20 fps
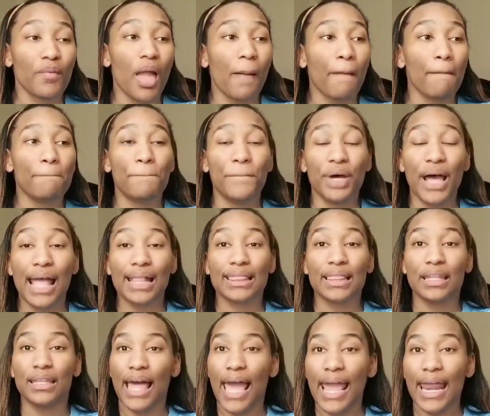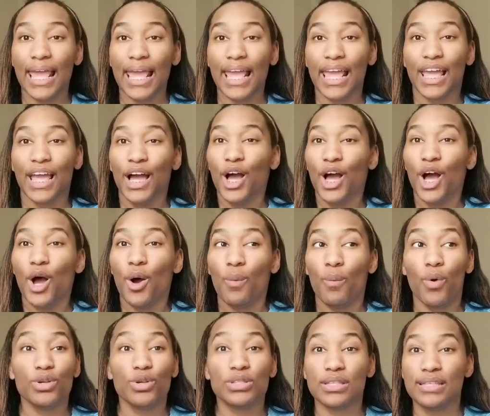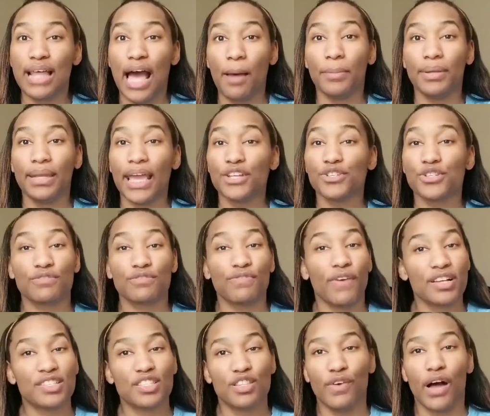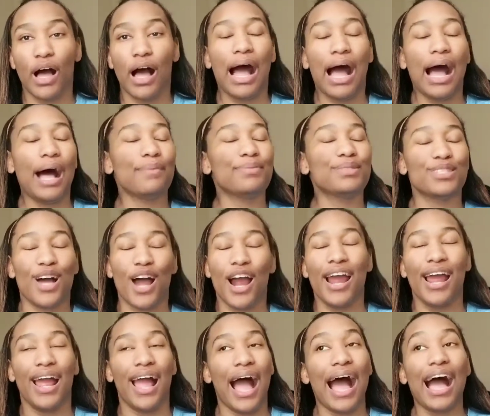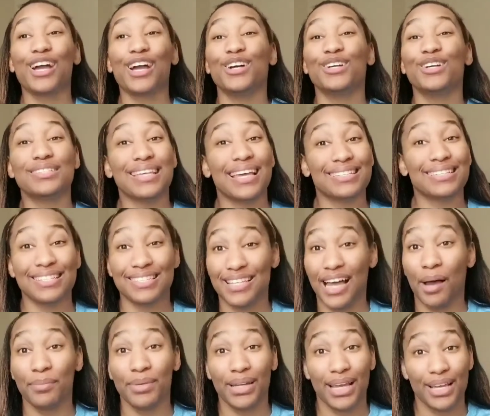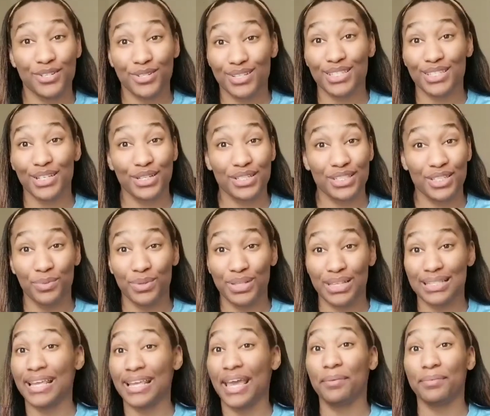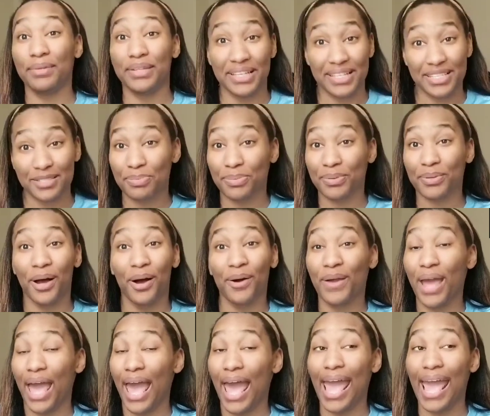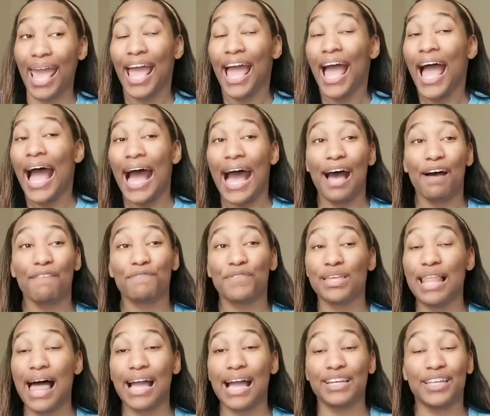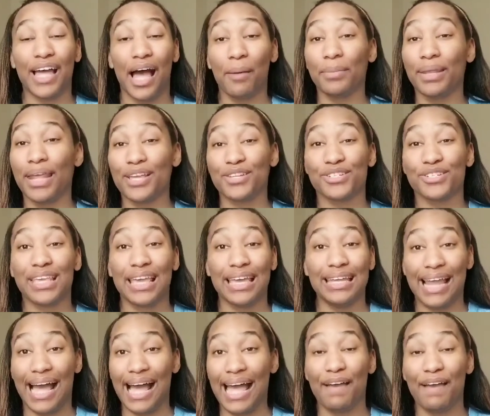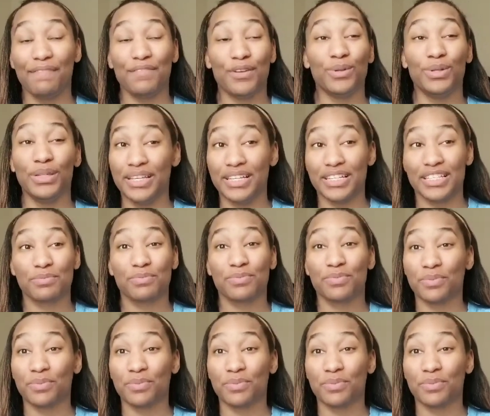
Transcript: but the lady who's the dominatrix, first of all, I'm sorry, I couldn't take this dominatrix seriously with this damn lisp. Okay. I feel like a dominatrix cannot have no lisp.